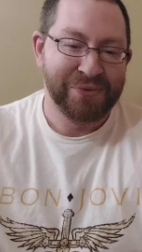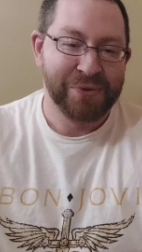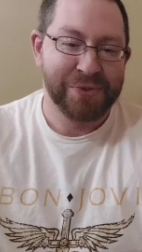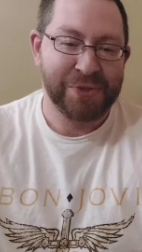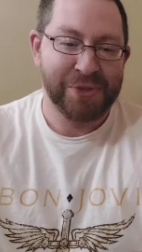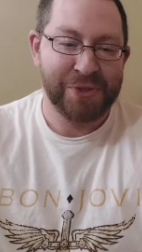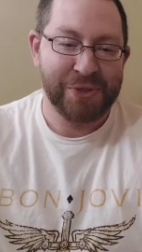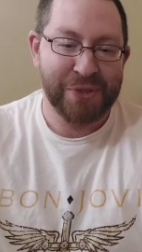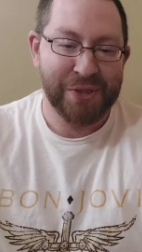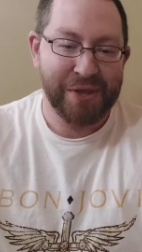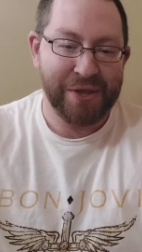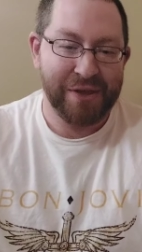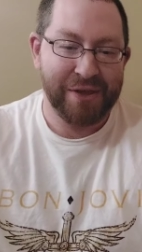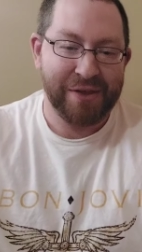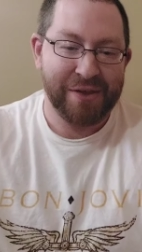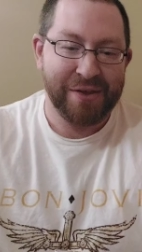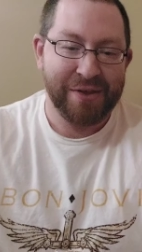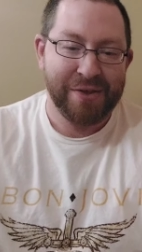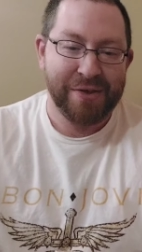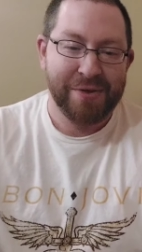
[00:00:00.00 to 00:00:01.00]
within the
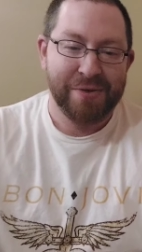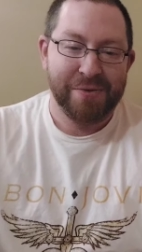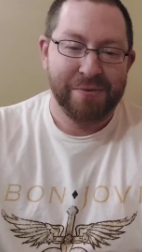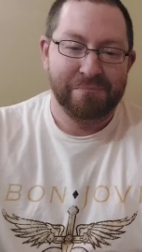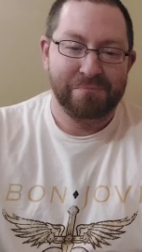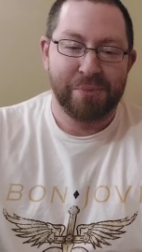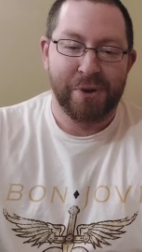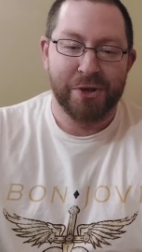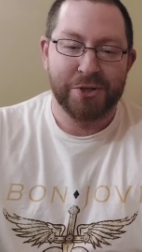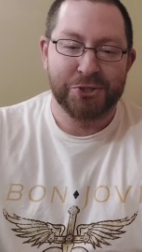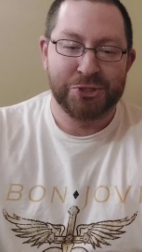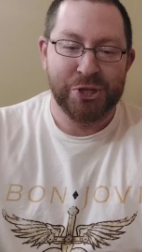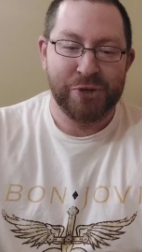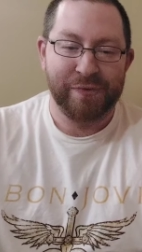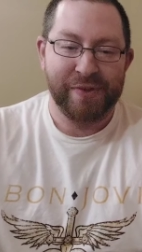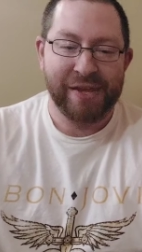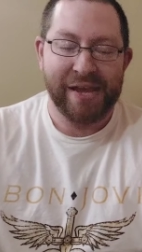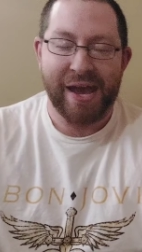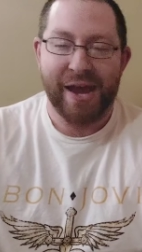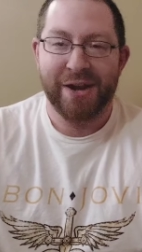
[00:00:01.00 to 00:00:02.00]
Bon
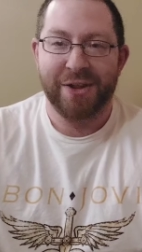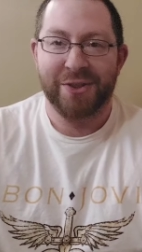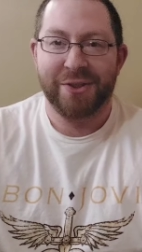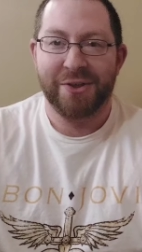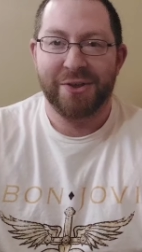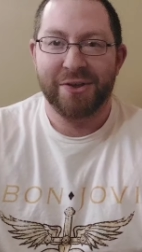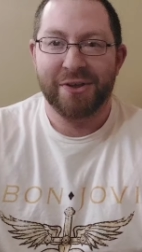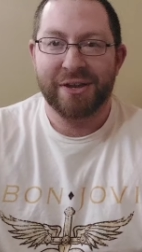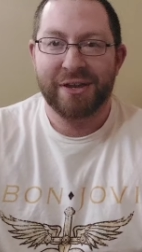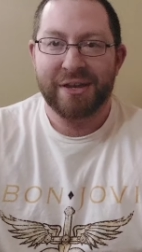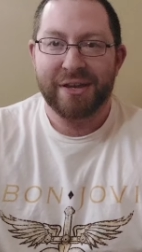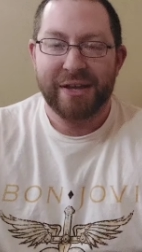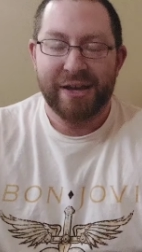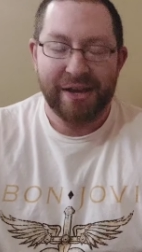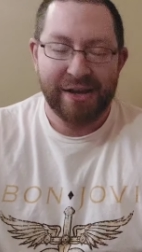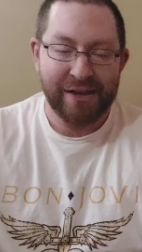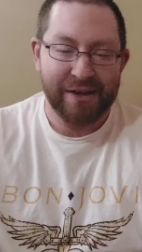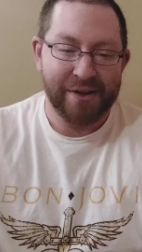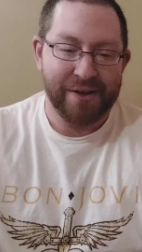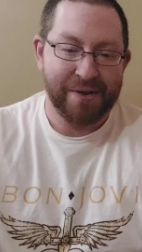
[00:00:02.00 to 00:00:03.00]
Jovi catalog.
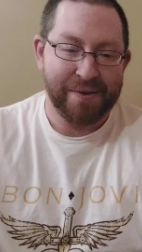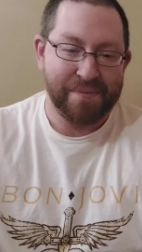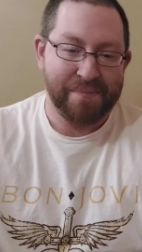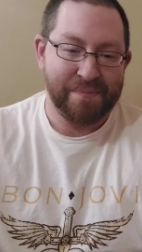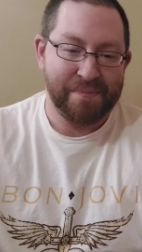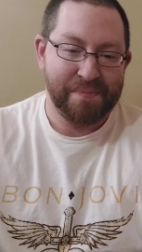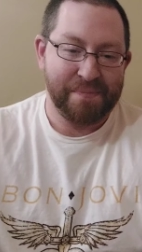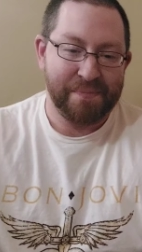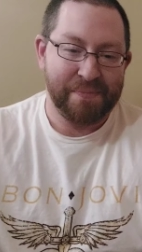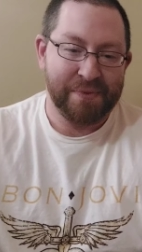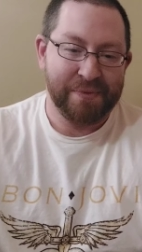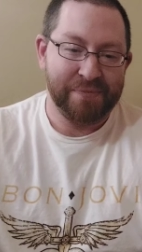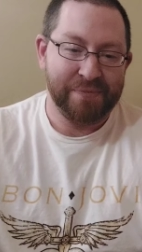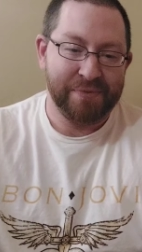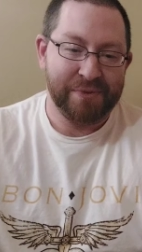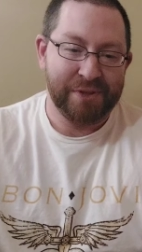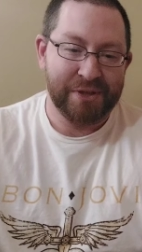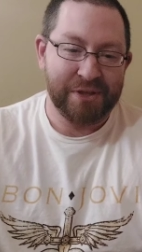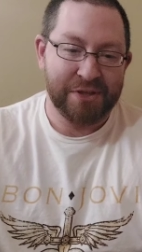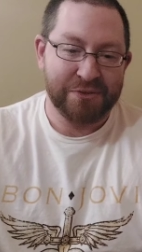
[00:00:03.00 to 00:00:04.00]
Um,
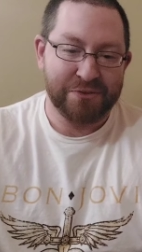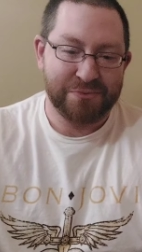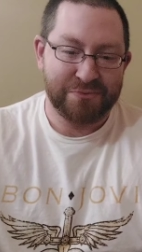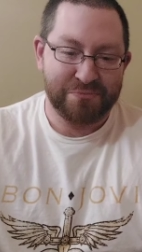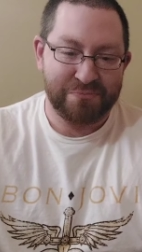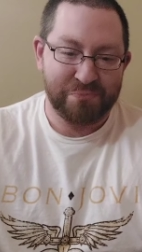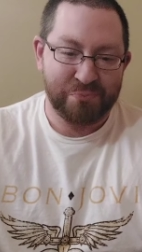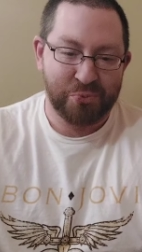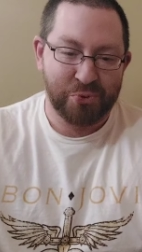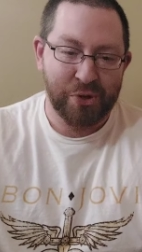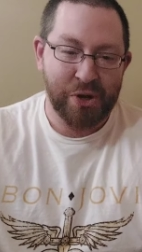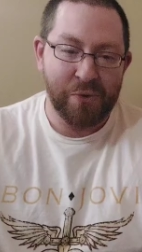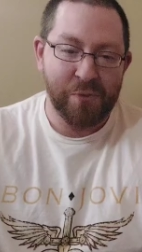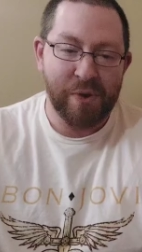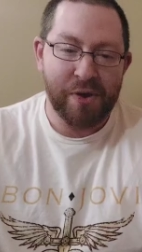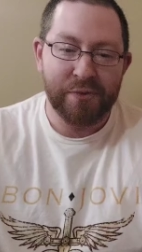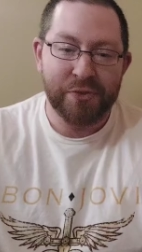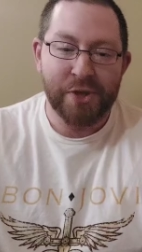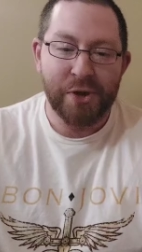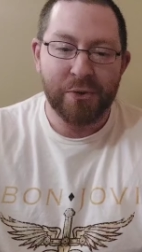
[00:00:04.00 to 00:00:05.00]
it's pretty
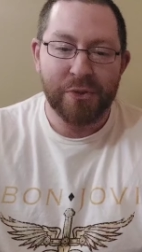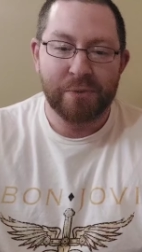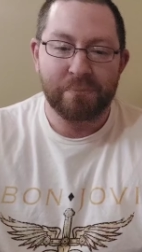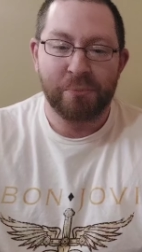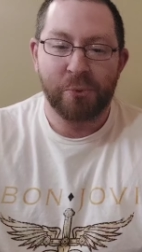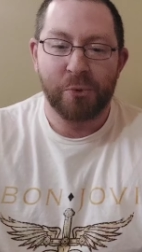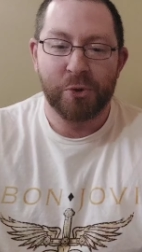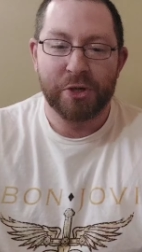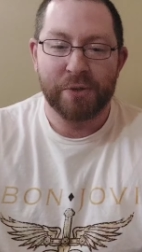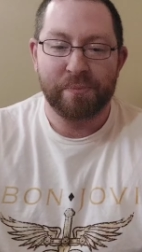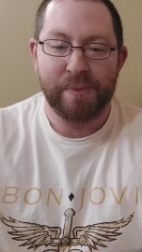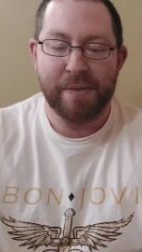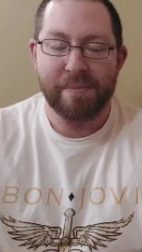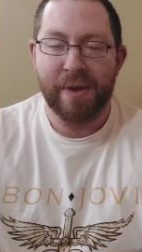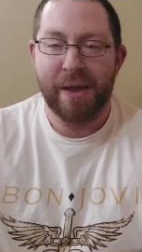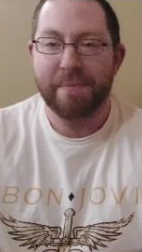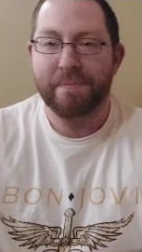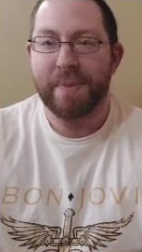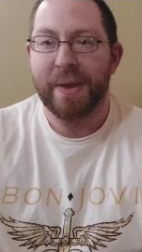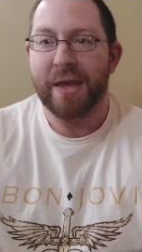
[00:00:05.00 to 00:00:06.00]
well known that Born to Be
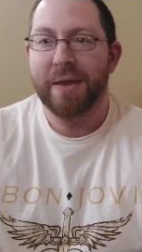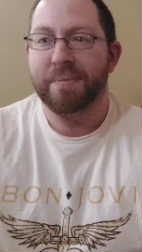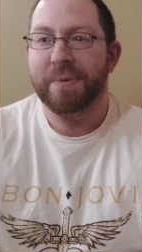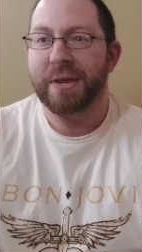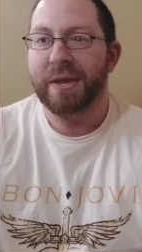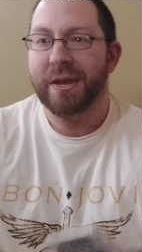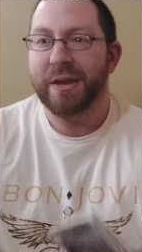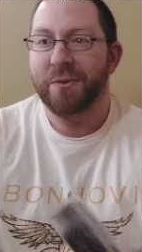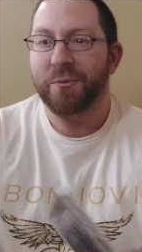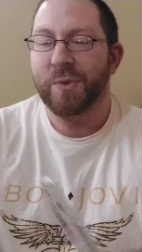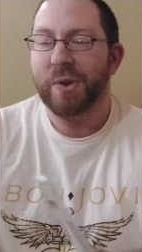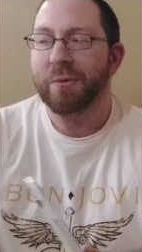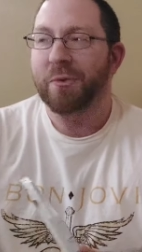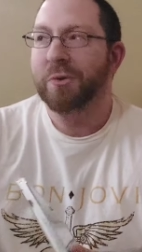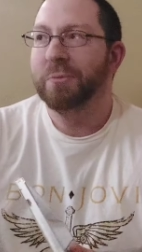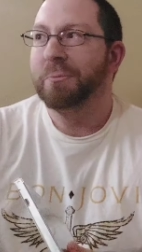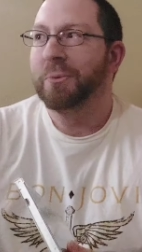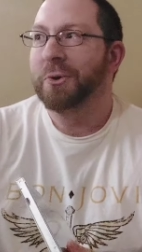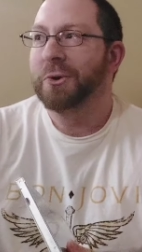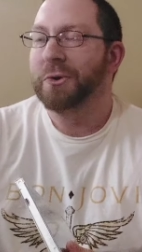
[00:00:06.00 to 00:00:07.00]
My Baby and We
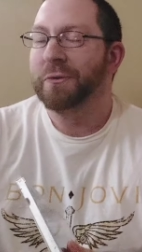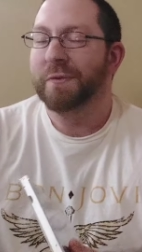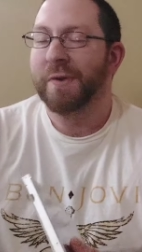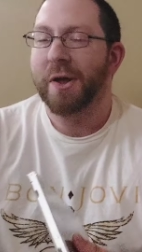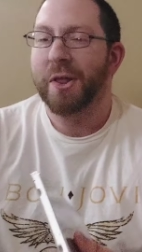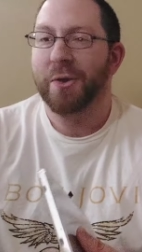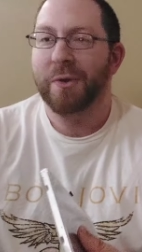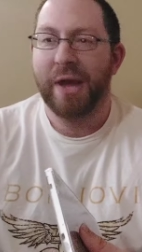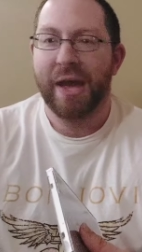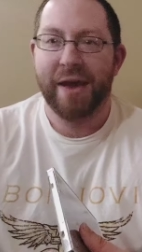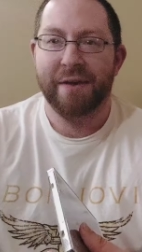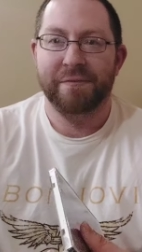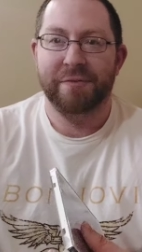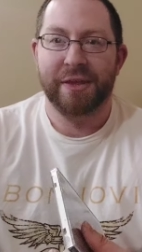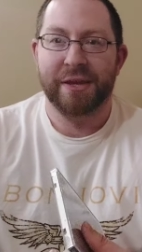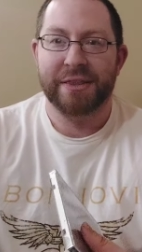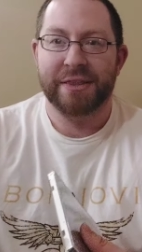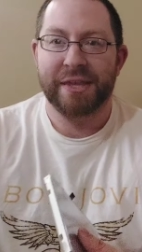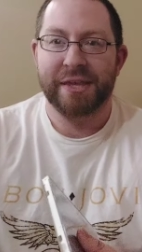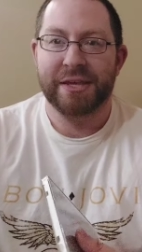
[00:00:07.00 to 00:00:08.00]
Weren't Born to Follow have
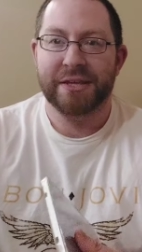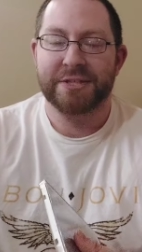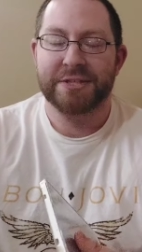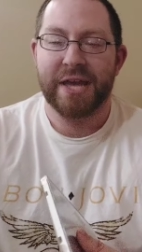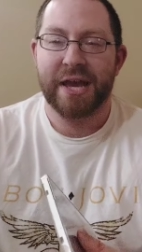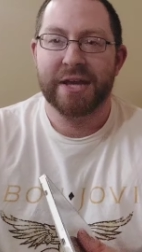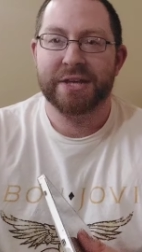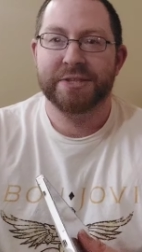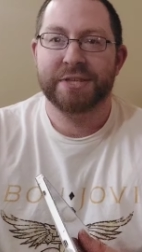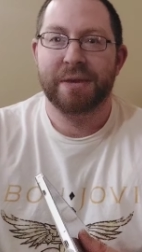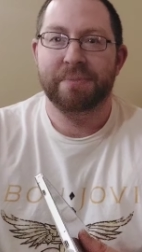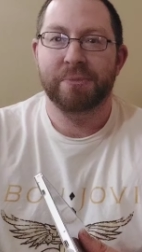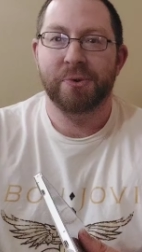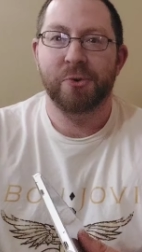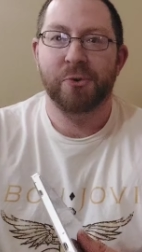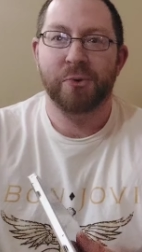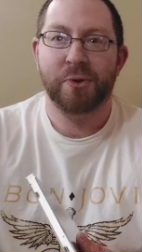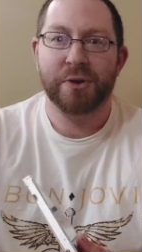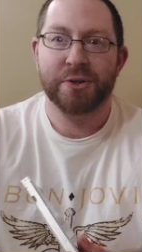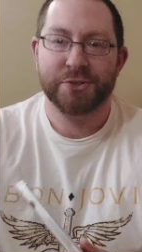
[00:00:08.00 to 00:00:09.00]
like the exact same
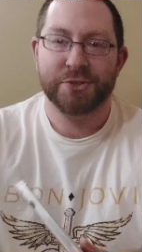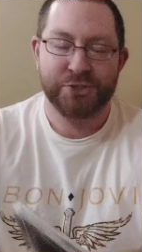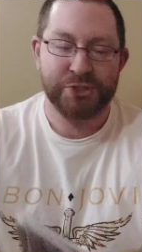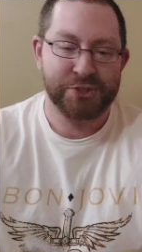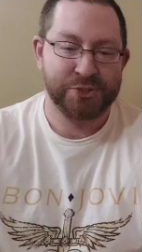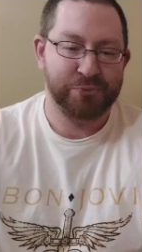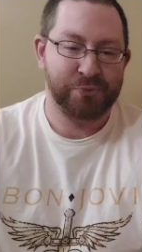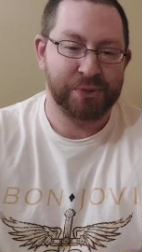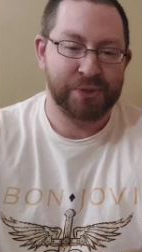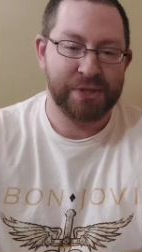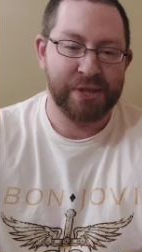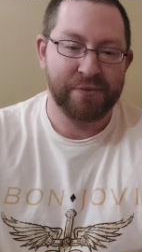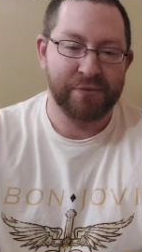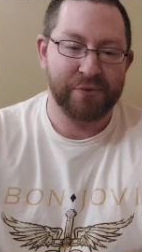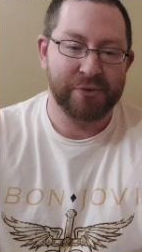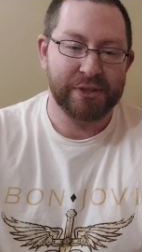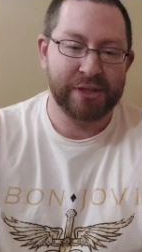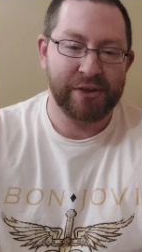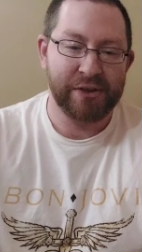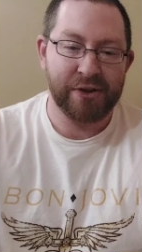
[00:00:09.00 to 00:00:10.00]
chorus, just with
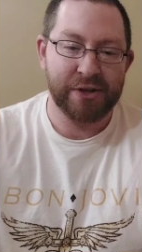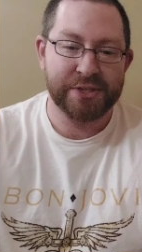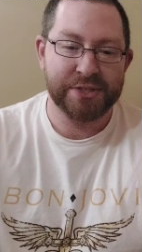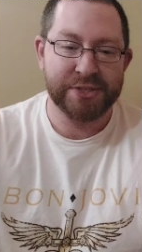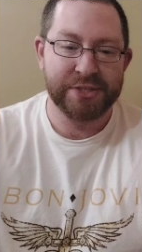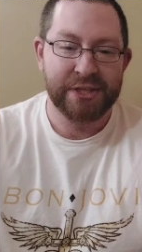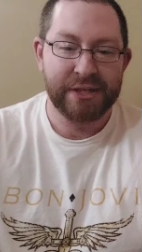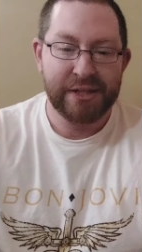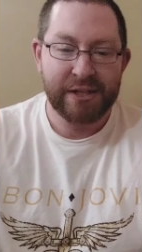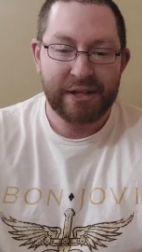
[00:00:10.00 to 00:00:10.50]
different lyrics.